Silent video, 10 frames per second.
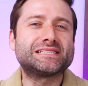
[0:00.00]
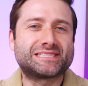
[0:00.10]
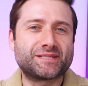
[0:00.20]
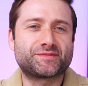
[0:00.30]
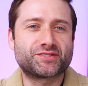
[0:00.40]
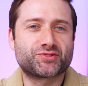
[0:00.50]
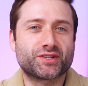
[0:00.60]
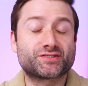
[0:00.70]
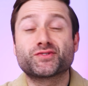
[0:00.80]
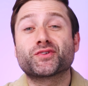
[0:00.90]
these tips and
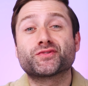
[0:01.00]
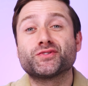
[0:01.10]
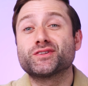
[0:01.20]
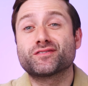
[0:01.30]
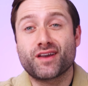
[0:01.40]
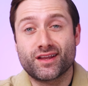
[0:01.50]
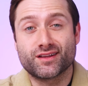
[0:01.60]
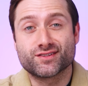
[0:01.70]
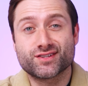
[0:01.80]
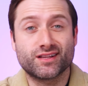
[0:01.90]
tricks to their full
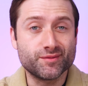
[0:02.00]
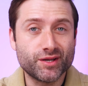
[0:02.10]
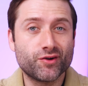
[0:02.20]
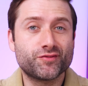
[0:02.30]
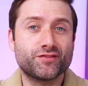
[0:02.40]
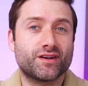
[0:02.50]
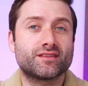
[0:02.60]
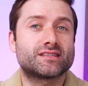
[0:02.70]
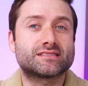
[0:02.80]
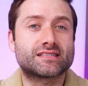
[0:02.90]
advantage, and let me know if you found
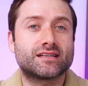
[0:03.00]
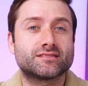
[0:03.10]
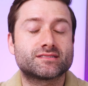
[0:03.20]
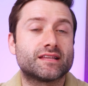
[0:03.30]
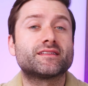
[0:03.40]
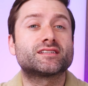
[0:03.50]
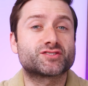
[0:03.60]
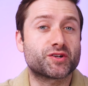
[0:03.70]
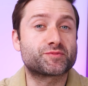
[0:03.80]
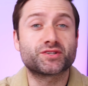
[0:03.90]
the discounts in the
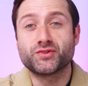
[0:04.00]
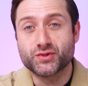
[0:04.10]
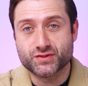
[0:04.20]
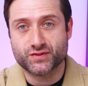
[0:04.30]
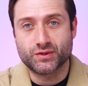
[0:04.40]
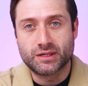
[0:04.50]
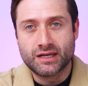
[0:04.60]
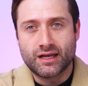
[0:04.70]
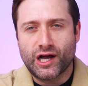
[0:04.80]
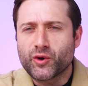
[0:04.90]
description useful.
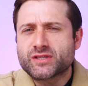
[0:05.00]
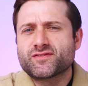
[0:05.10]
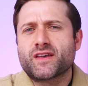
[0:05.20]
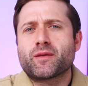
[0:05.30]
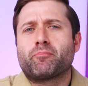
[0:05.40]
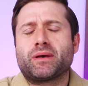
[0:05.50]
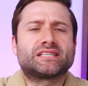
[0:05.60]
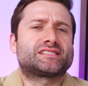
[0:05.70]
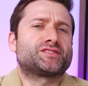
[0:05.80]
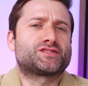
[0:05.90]
I always find the
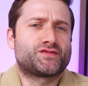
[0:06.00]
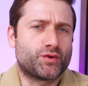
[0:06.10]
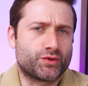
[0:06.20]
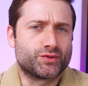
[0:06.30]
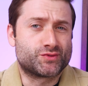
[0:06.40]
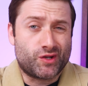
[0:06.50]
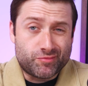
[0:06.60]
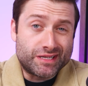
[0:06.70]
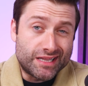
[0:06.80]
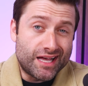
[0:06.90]
best deals for you, so I'd
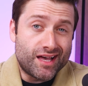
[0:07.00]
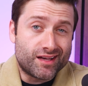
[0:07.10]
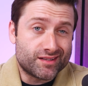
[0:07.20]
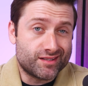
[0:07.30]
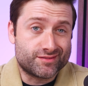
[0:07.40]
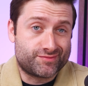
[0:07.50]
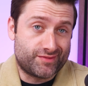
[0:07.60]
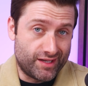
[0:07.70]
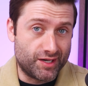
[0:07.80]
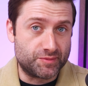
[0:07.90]
be glad if
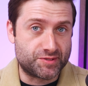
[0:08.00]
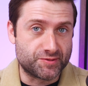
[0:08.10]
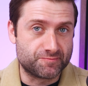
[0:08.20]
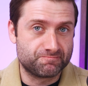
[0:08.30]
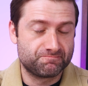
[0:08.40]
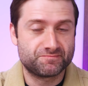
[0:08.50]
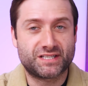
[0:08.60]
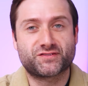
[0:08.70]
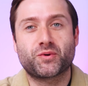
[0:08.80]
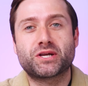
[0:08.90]
they helped you.
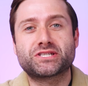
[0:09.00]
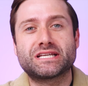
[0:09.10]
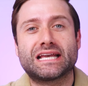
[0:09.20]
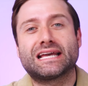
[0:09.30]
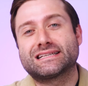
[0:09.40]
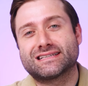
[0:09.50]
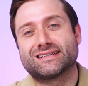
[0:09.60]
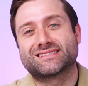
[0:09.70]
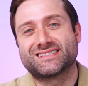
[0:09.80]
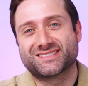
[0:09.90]
Thanks for watching, and
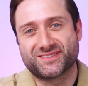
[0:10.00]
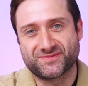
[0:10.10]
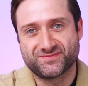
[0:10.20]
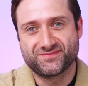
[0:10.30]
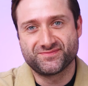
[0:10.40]
I'll see you soon.